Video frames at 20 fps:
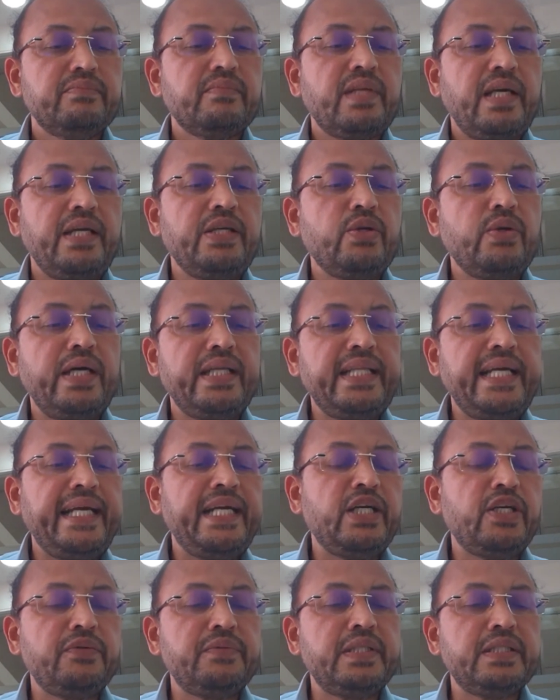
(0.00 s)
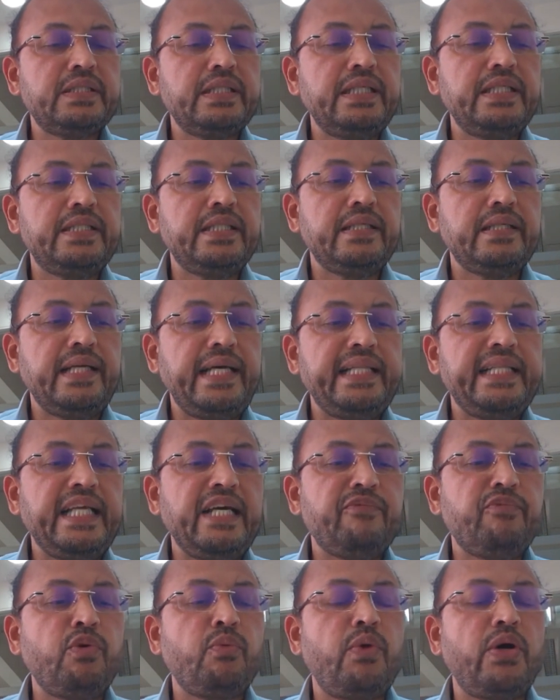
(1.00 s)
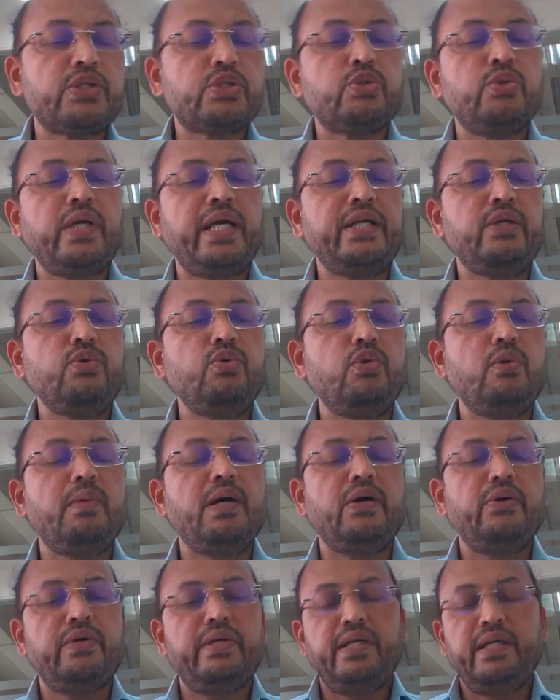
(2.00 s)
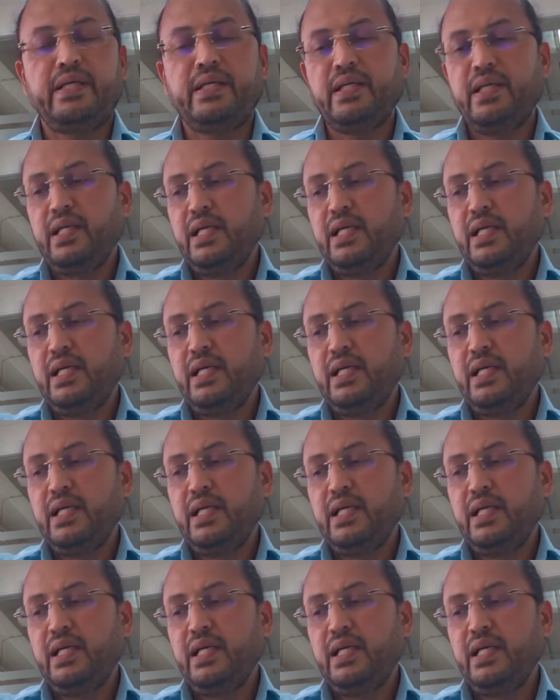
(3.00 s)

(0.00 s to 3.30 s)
at the end of the season, and therefore what should I do about it?